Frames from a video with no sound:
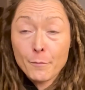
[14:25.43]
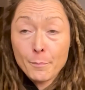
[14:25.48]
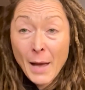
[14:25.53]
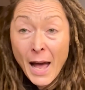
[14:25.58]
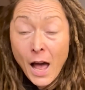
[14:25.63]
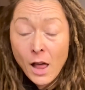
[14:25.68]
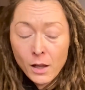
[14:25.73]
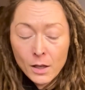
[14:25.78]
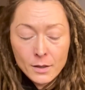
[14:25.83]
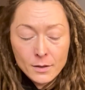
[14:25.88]

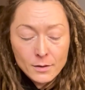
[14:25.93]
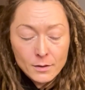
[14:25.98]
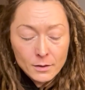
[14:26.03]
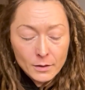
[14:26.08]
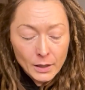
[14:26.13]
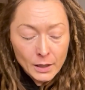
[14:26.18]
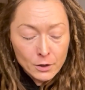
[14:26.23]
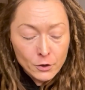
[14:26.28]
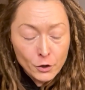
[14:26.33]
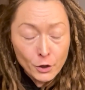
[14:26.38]
balance
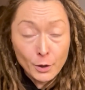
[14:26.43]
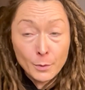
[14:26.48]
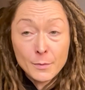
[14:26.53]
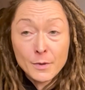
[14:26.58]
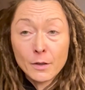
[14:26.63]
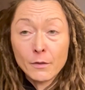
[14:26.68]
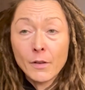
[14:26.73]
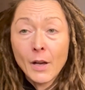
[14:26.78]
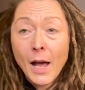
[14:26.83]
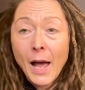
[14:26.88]
in terms
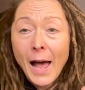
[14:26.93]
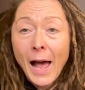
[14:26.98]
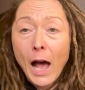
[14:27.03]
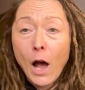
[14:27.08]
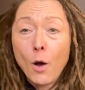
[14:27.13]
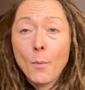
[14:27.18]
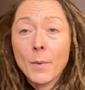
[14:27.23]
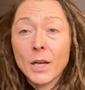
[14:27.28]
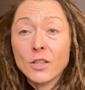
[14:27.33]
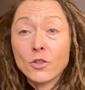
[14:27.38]
of
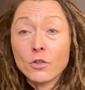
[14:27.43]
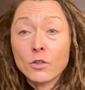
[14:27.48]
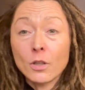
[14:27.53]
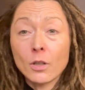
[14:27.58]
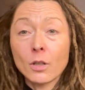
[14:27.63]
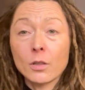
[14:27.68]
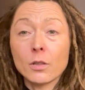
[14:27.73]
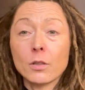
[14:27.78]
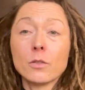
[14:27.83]
how much